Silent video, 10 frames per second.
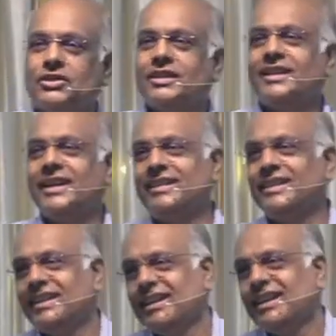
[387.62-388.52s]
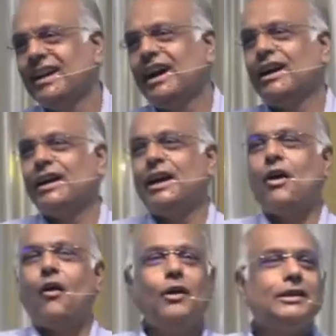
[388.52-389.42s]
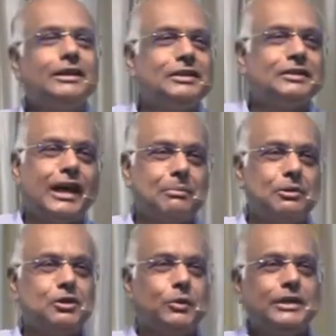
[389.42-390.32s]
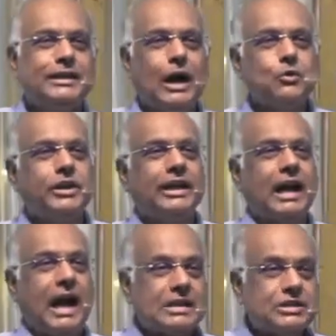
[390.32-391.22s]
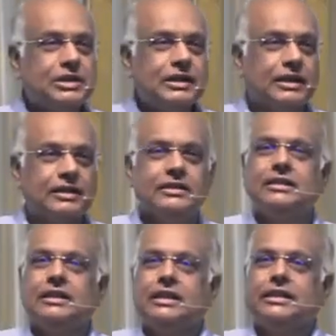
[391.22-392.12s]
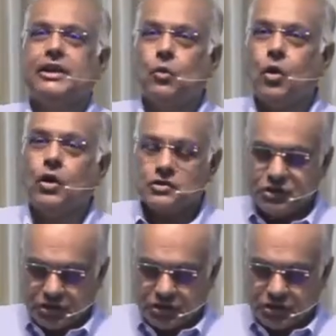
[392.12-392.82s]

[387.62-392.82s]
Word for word: right? Uh, all the disciples were doubting until there was